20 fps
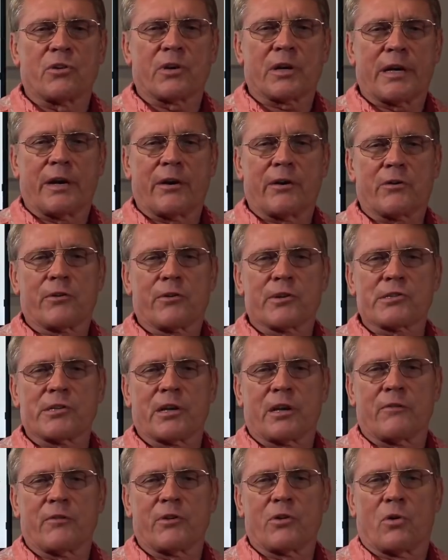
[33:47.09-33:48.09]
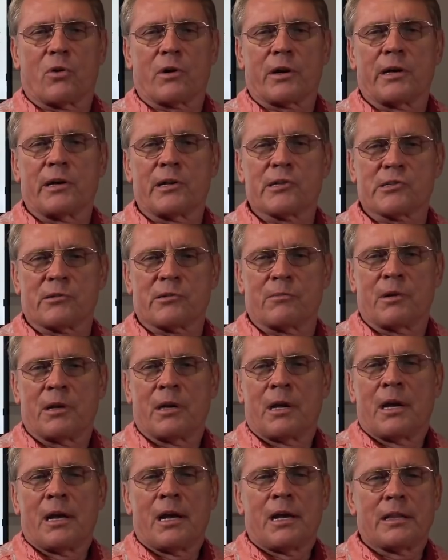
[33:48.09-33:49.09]
or characteristic of an organism
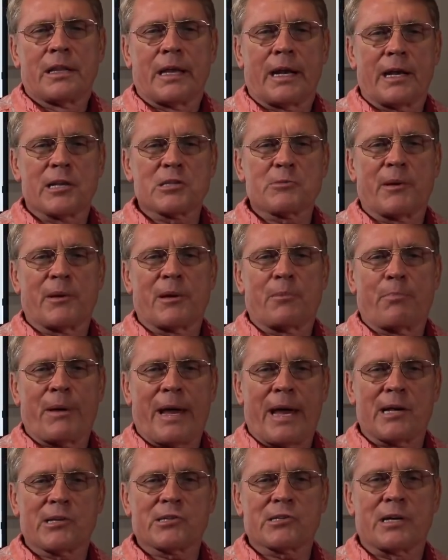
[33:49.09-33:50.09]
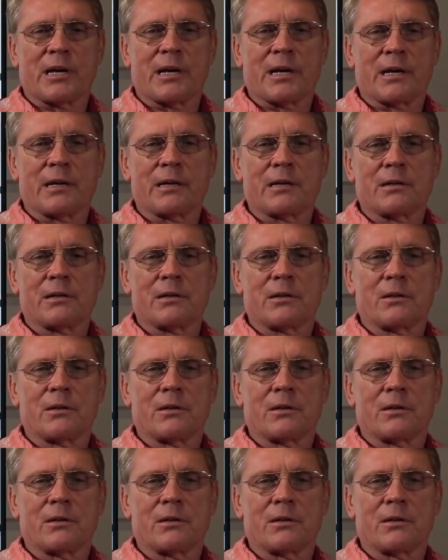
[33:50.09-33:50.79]
that has been passed on